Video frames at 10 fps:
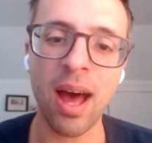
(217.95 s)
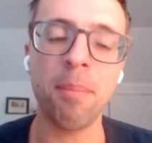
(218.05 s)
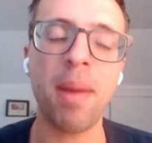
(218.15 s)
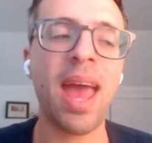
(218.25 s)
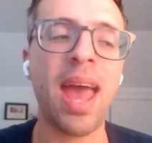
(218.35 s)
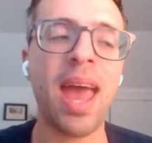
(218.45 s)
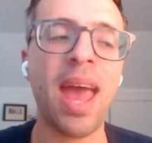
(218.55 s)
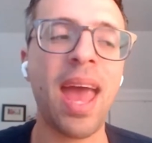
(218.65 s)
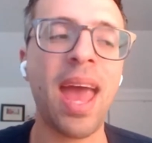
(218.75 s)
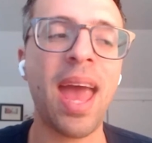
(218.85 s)
Mm. Um,
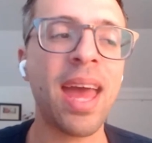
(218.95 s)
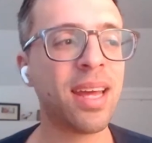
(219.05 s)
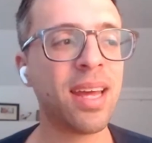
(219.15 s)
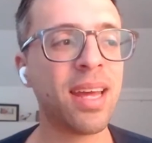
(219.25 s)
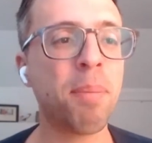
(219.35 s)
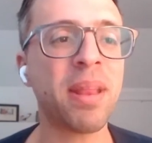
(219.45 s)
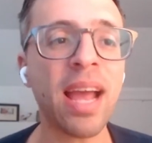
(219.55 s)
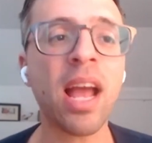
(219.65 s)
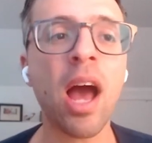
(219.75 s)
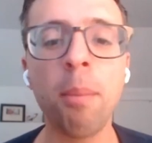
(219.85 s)
and
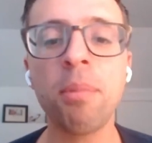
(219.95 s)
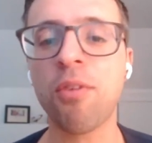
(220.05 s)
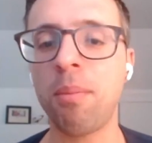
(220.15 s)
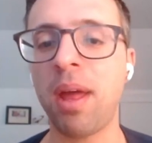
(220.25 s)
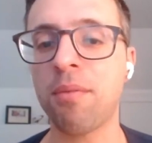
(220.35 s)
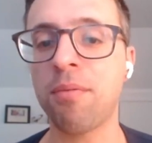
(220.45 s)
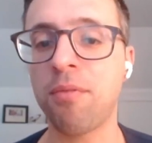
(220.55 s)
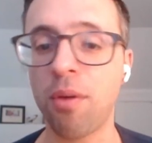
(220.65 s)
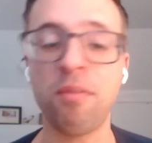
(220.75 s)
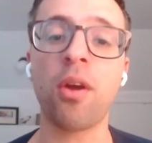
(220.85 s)
but that comes from
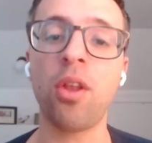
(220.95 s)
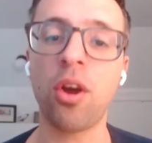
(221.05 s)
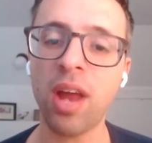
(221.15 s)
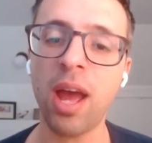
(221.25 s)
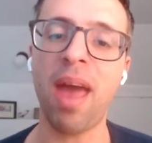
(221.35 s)
like for a very long